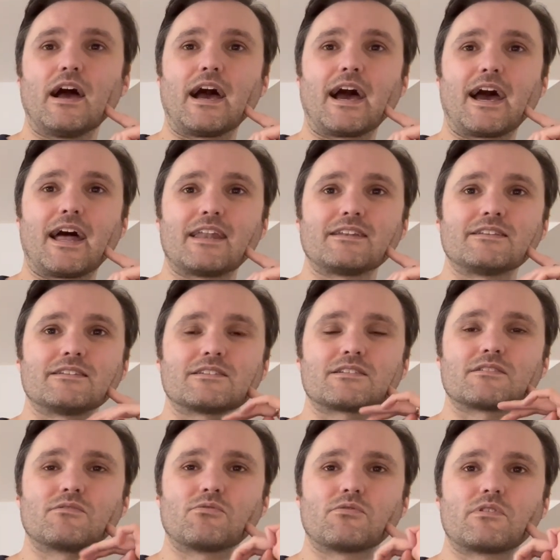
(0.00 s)
and
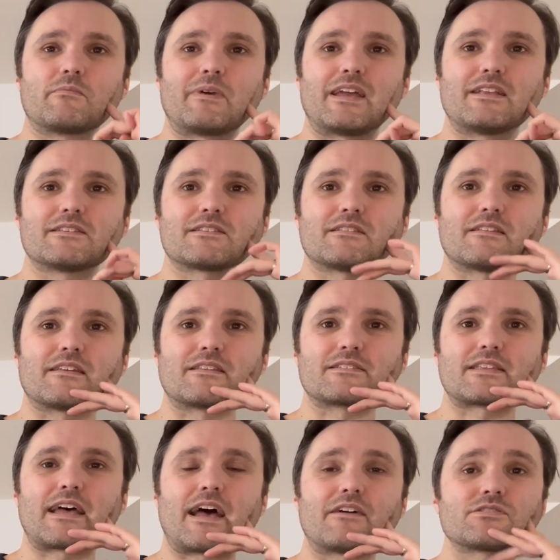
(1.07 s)
all the domains and
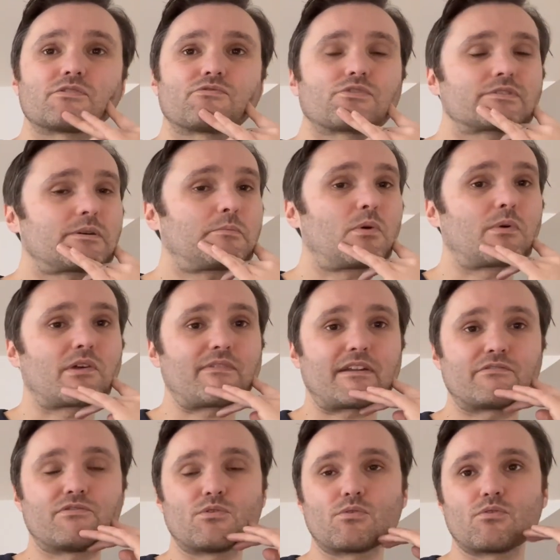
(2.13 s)
things there. So for example, when I
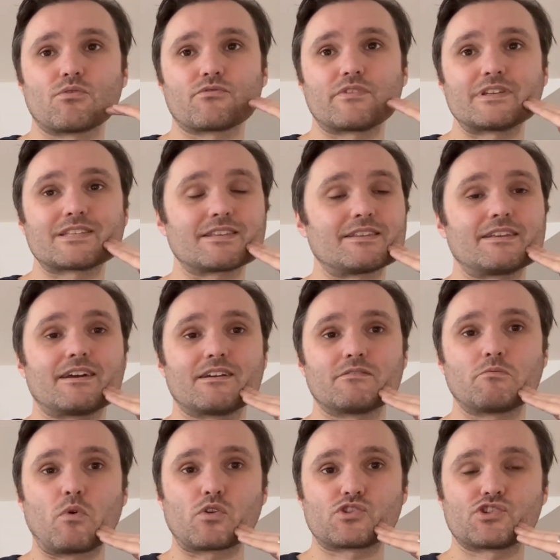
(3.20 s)
ran Forlorn recently, I
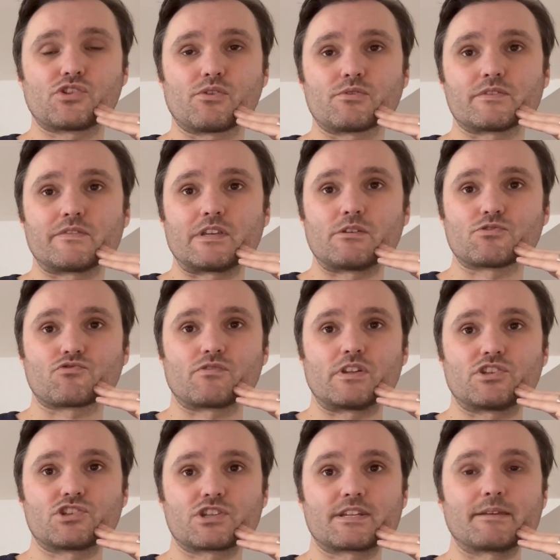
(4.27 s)
watched those videos
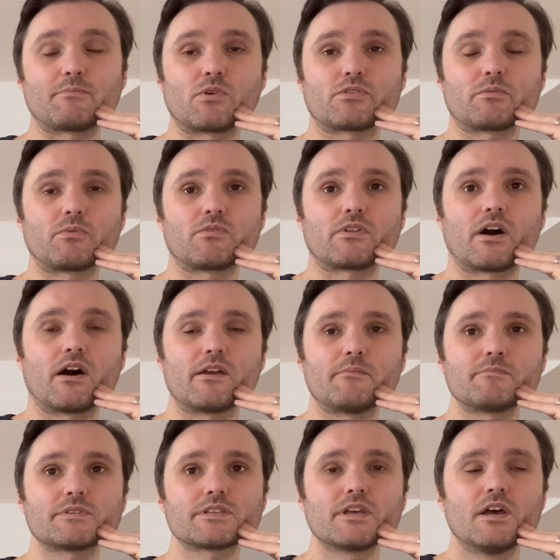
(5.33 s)
religiously multiple
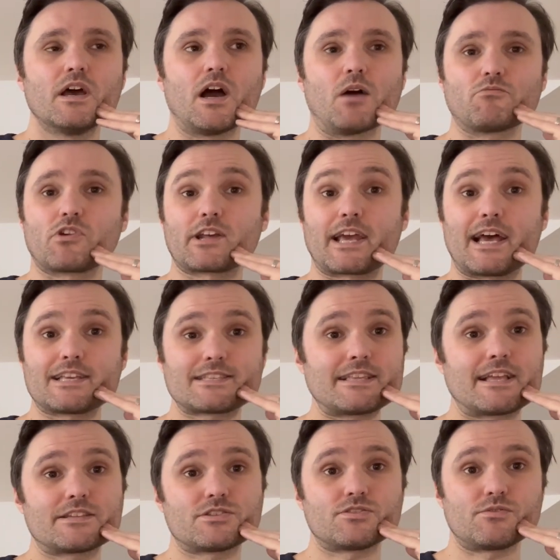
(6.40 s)
times. I'm running
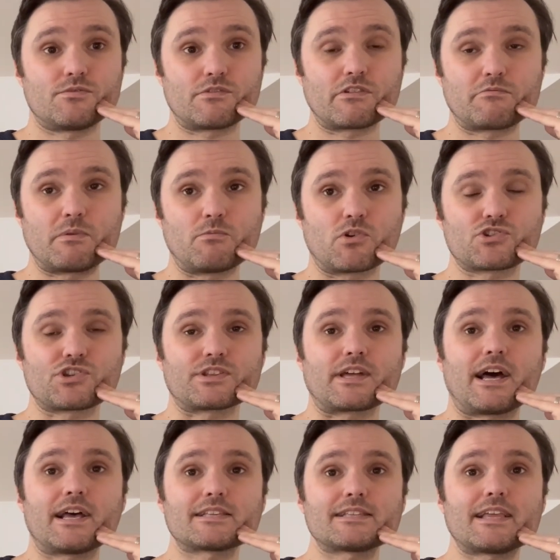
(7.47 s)
Haslan soon. I've been watching the
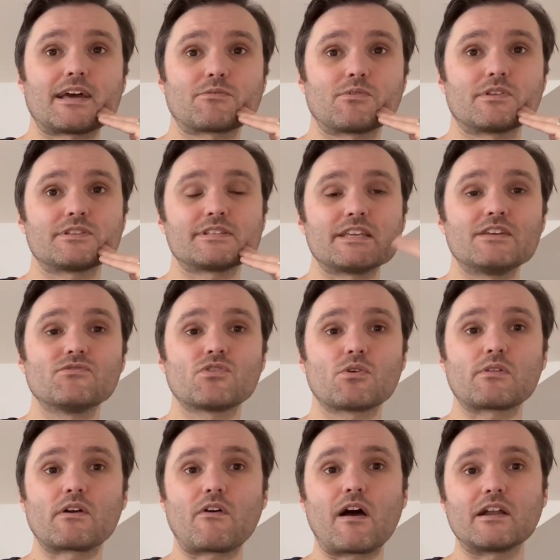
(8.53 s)
Haslan ones. Even
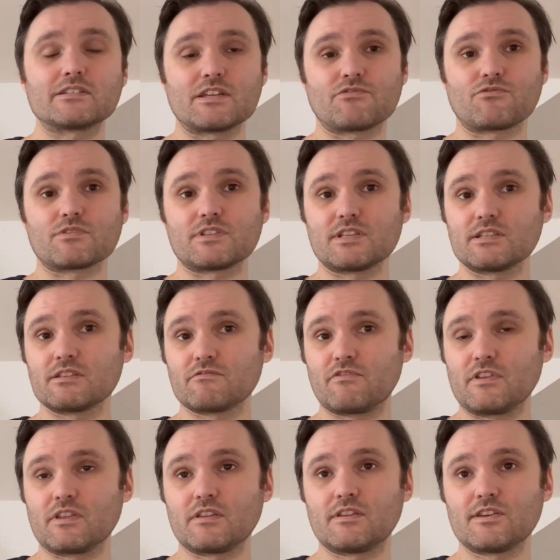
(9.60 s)
though there are differences in
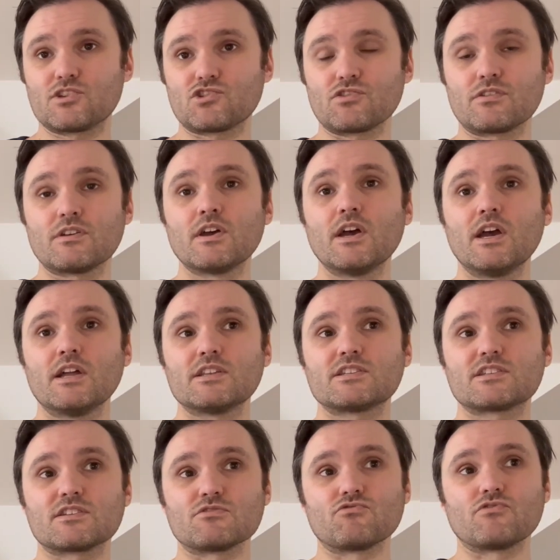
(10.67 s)
5th edition, it's
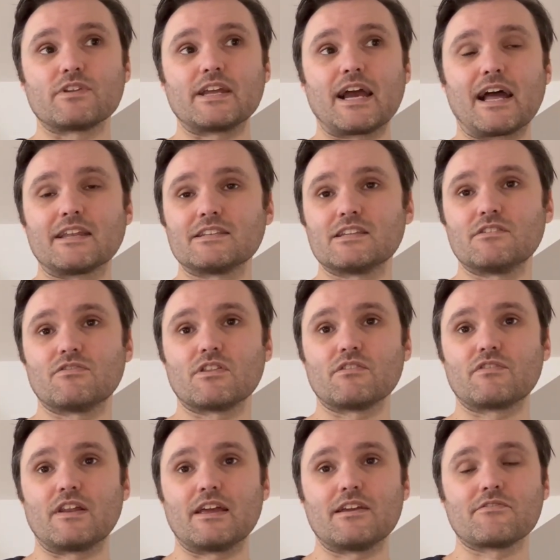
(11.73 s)
still really handy for the
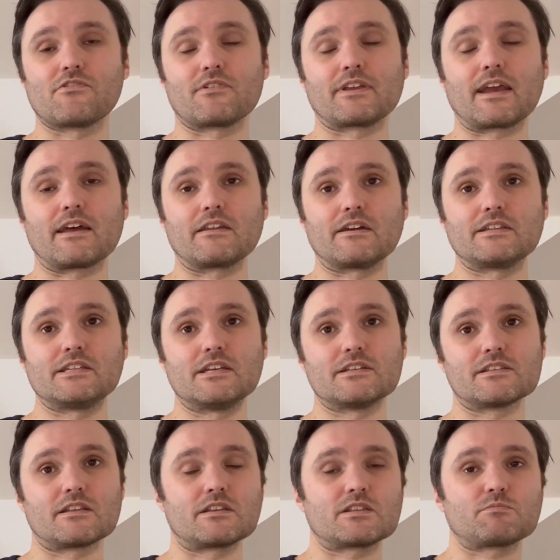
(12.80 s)
flavour and getting
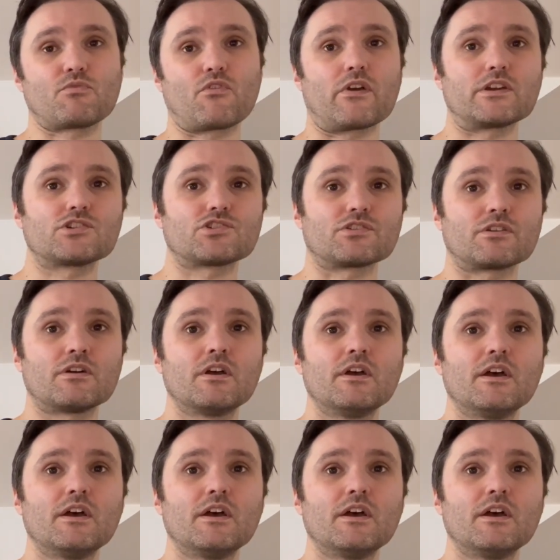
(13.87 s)
ideas and inspiration.